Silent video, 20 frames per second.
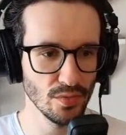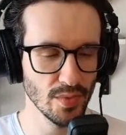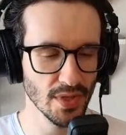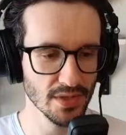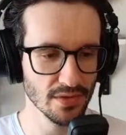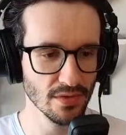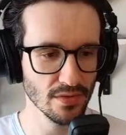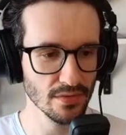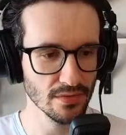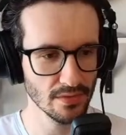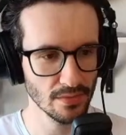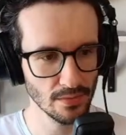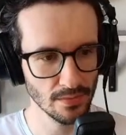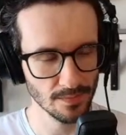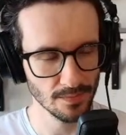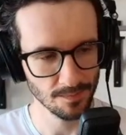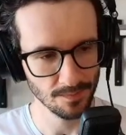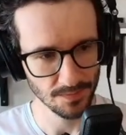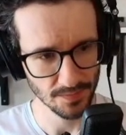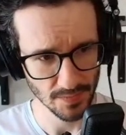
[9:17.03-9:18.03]
button,
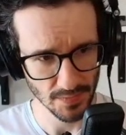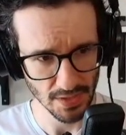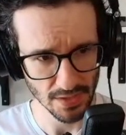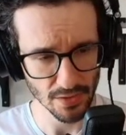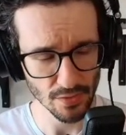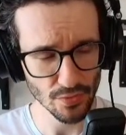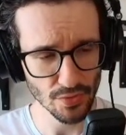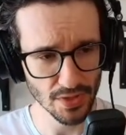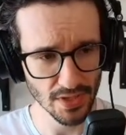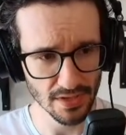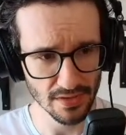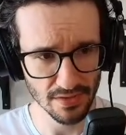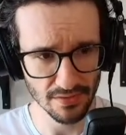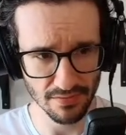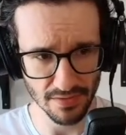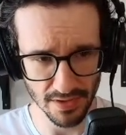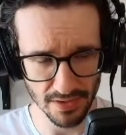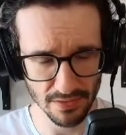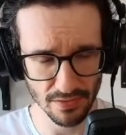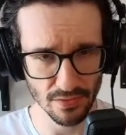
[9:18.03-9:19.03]
here you can
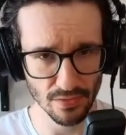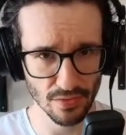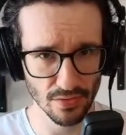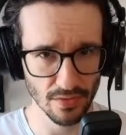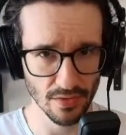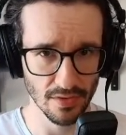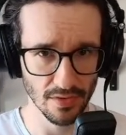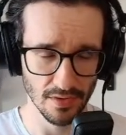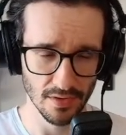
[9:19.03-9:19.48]
define your